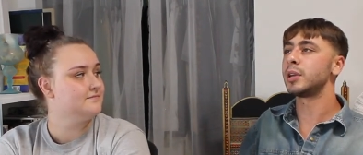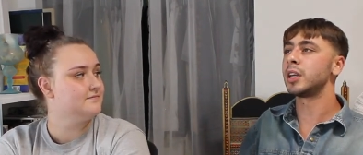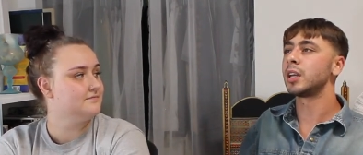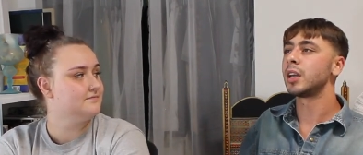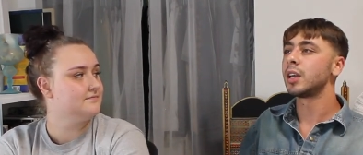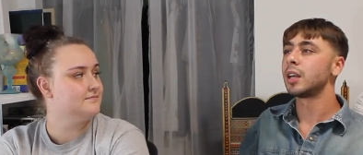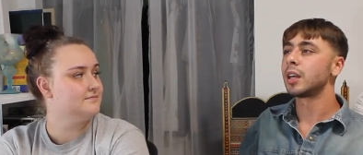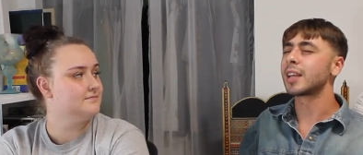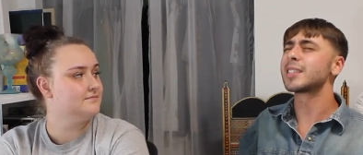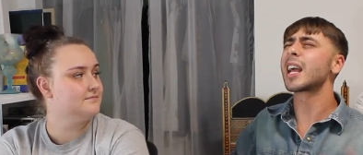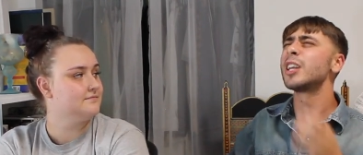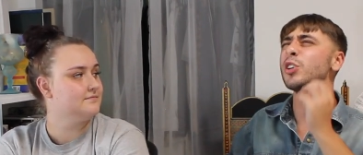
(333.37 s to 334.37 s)
Speaker 1: be
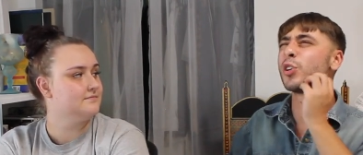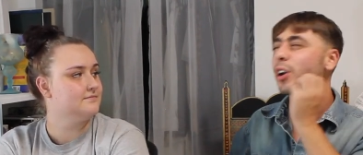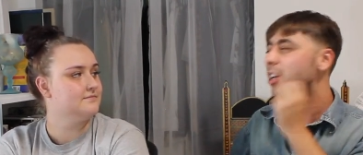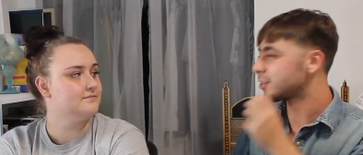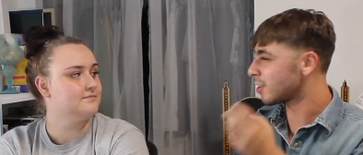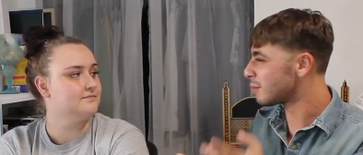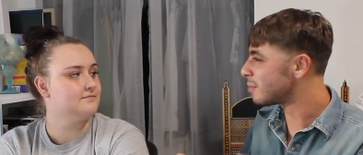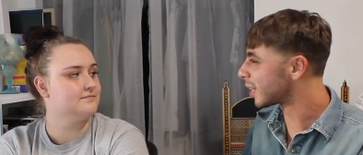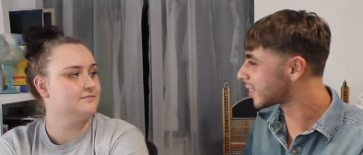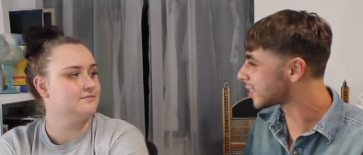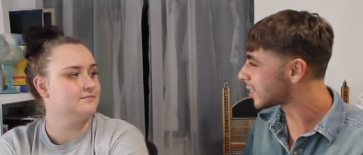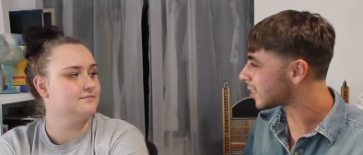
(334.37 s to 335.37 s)
because again, New York is very
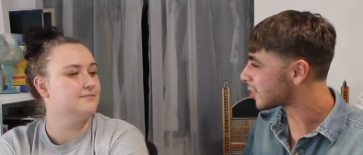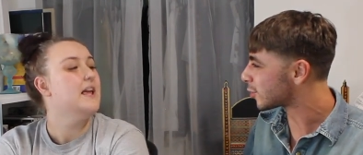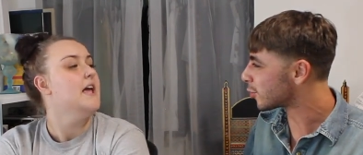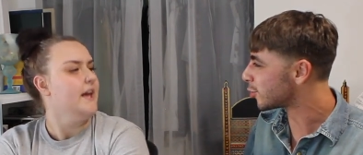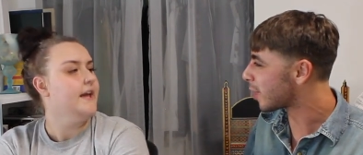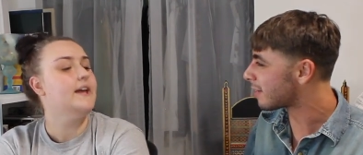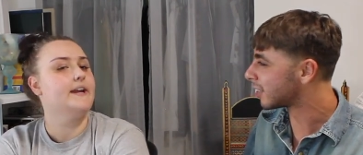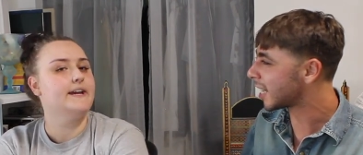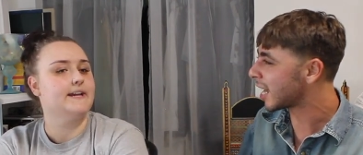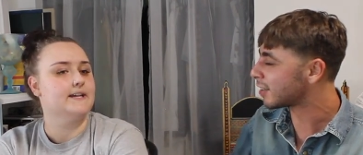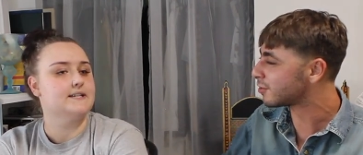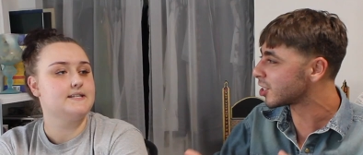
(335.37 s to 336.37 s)
mixed, so you have it a
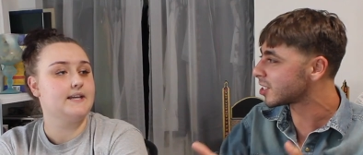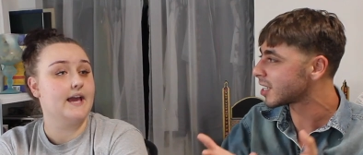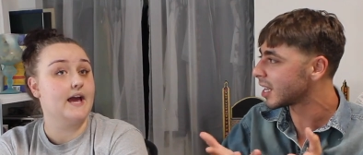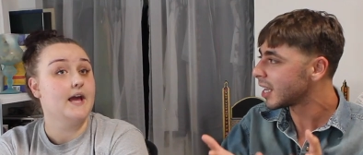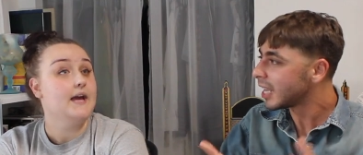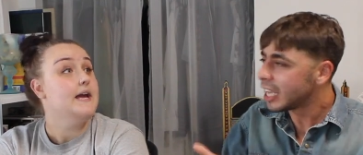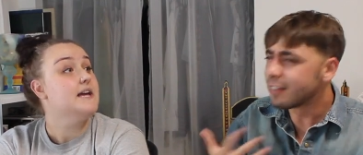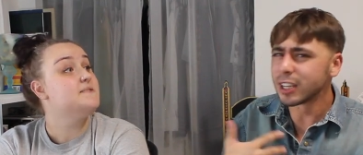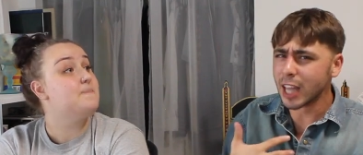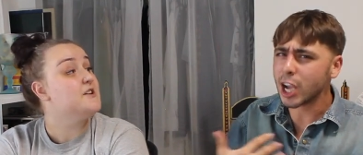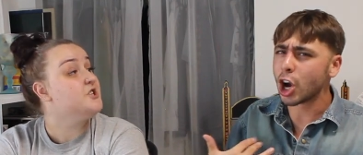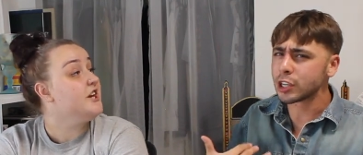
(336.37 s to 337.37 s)
lot is, of just yeah. even
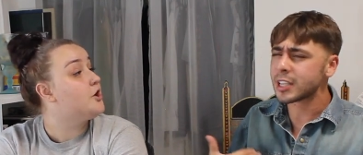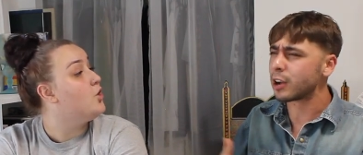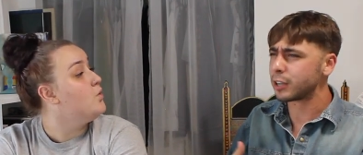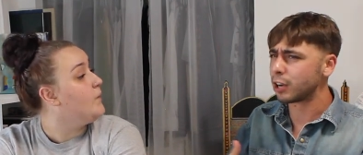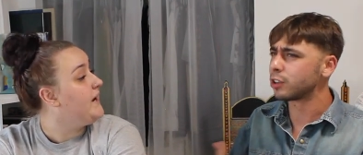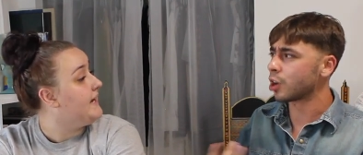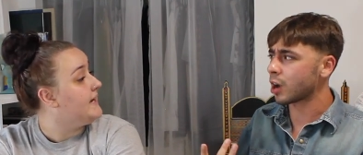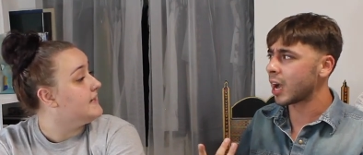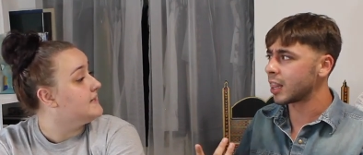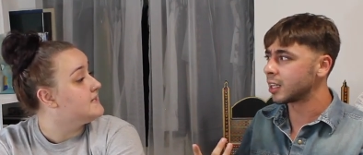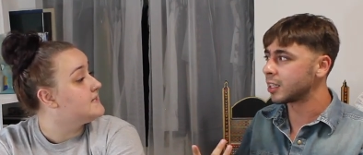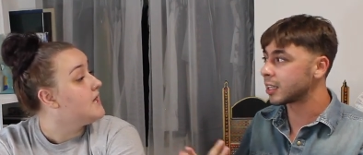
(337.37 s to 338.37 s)
Especially like our town Queens. here on Long
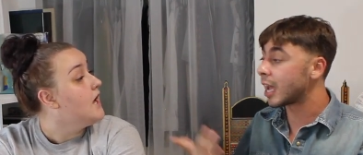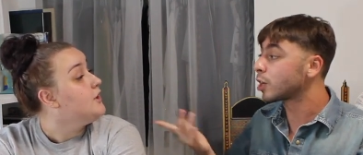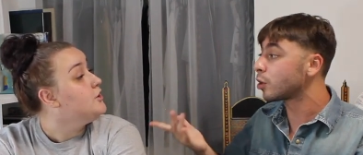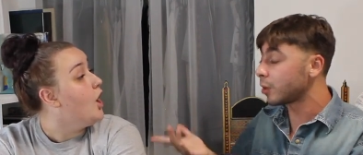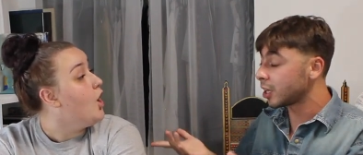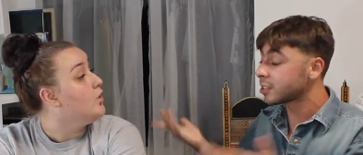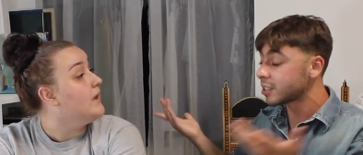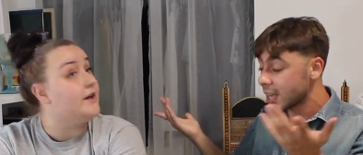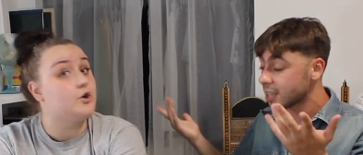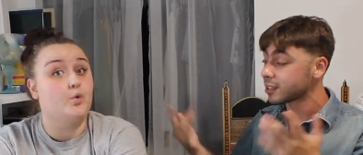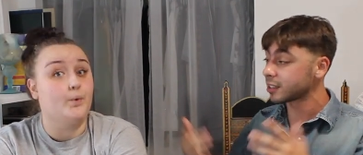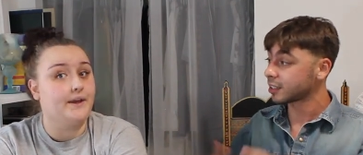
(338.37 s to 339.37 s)
Island and Queens. No,
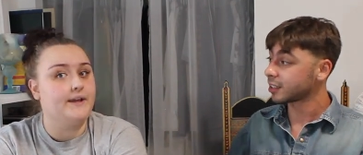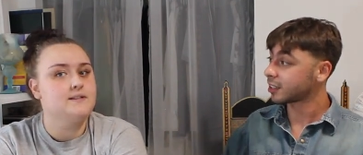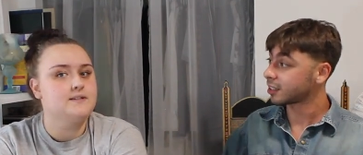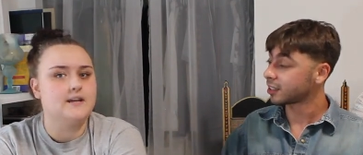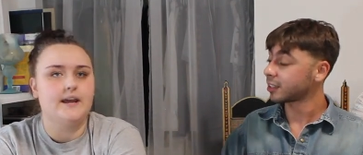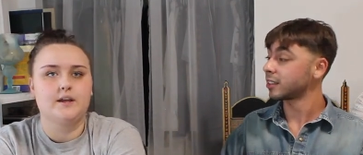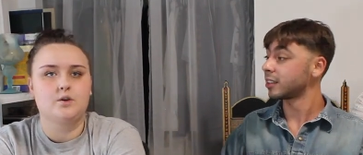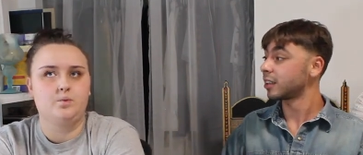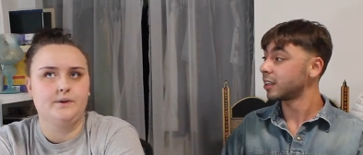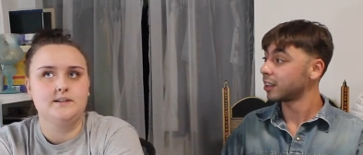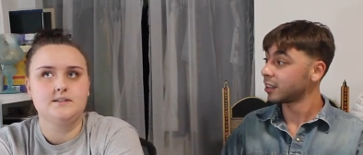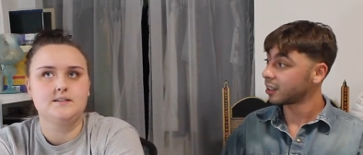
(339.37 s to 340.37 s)
like
Speaker 2: Queens, like
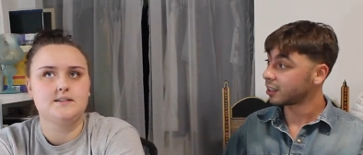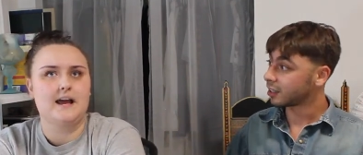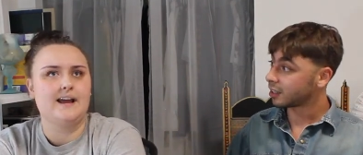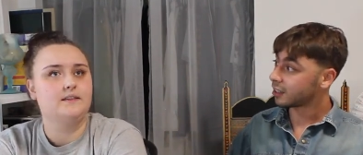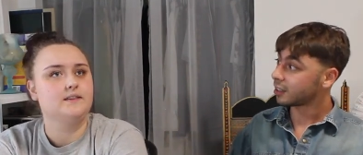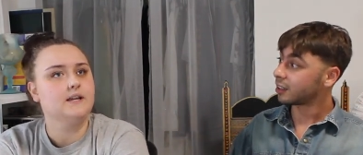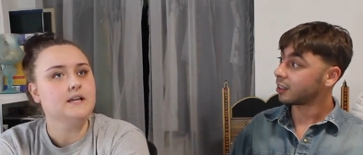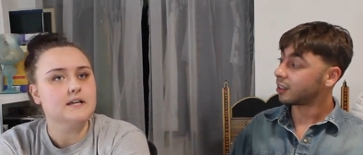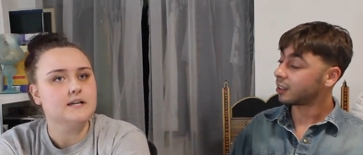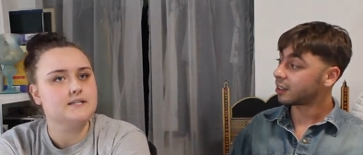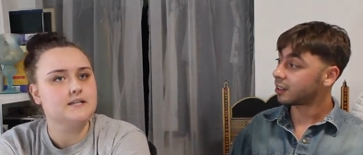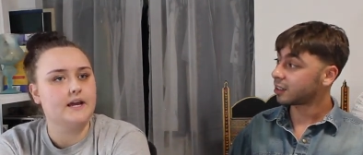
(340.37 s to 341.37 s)
Queens. I think
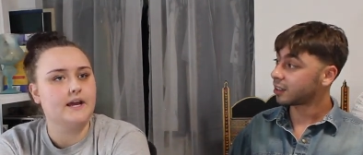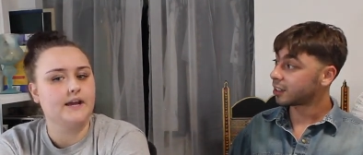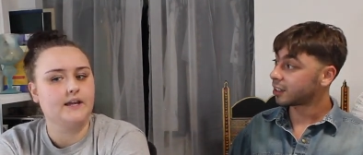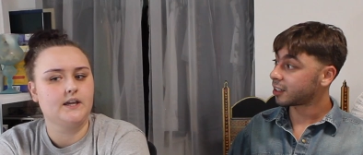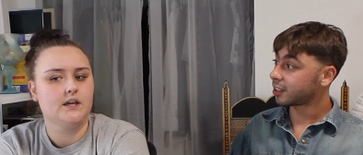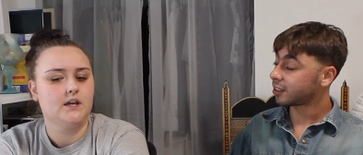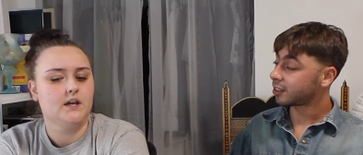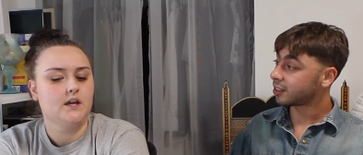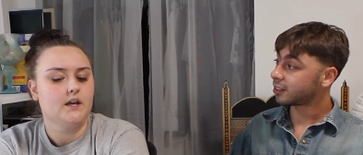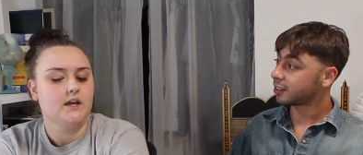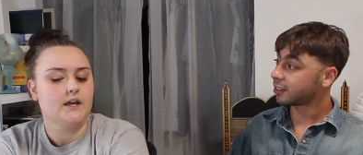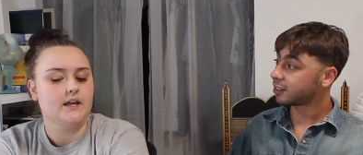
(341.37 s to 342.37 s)
it's like
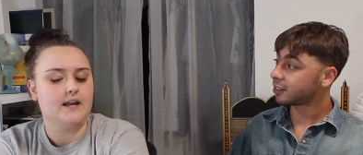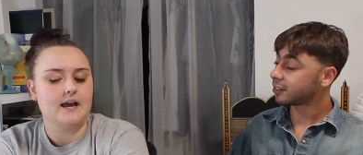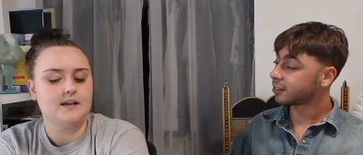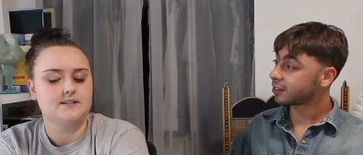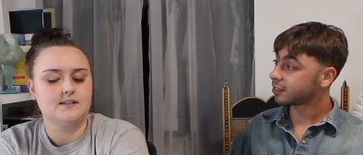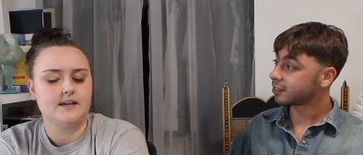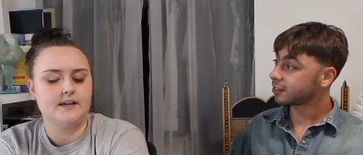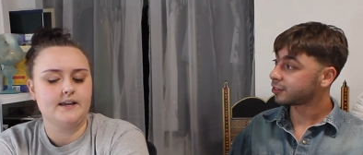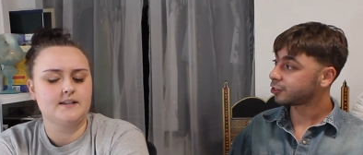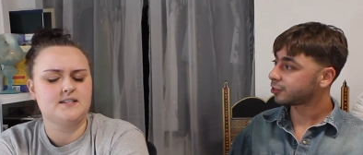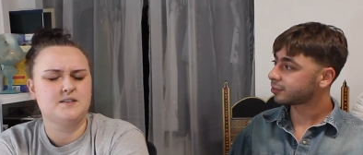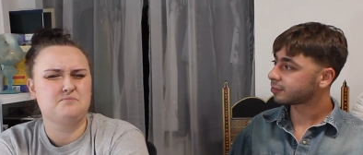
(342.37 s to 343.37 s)
it has the
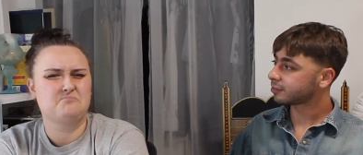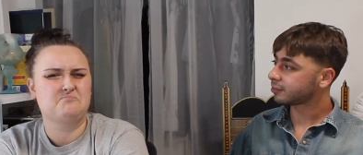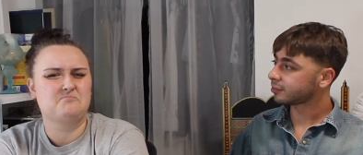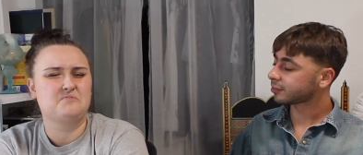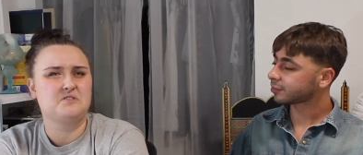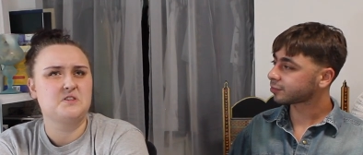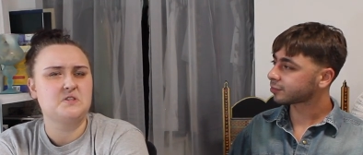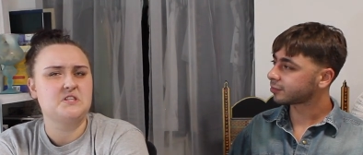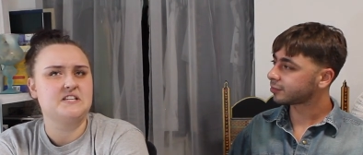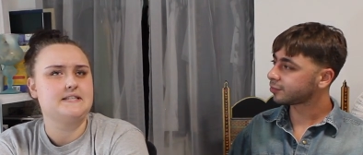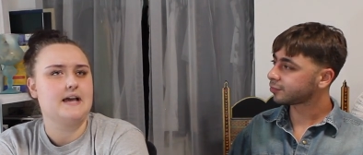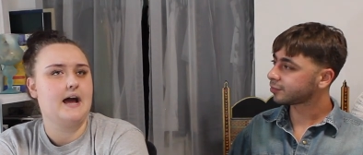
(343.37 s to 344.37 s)
it's
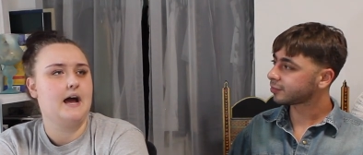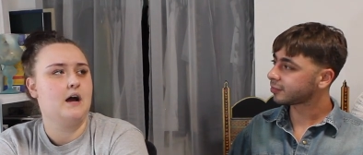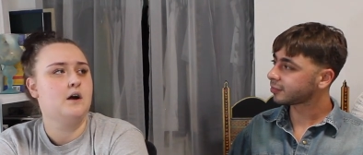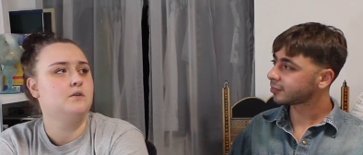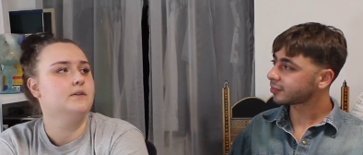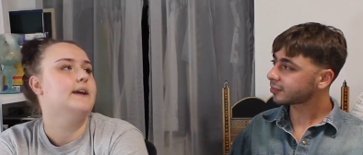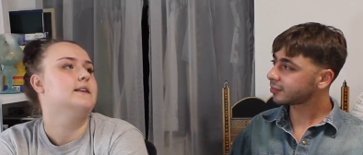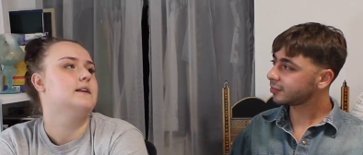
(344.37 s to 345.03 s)
the town, like